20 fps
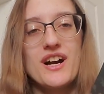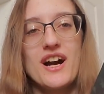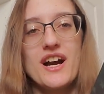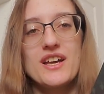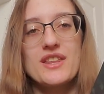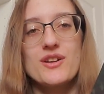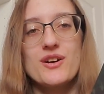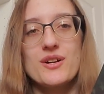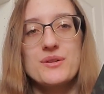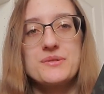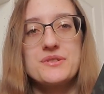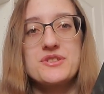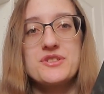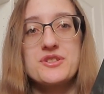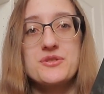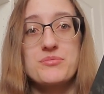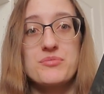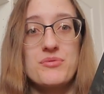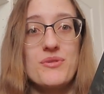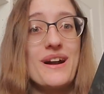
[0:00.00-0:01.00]
I thought it was
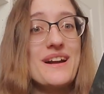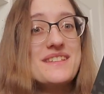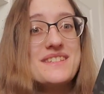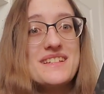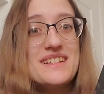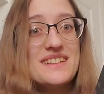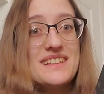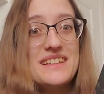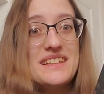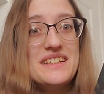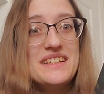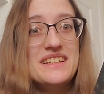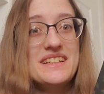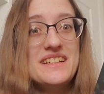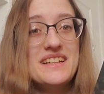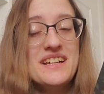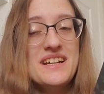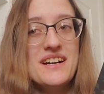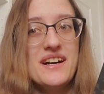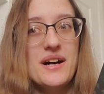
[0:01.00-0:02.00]
surprisingly
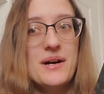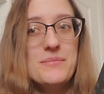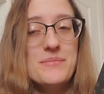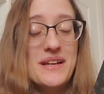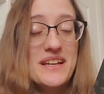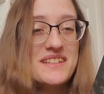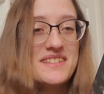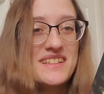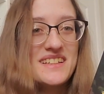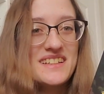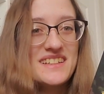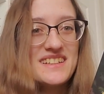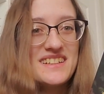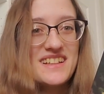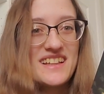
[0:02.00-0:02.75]
amazing.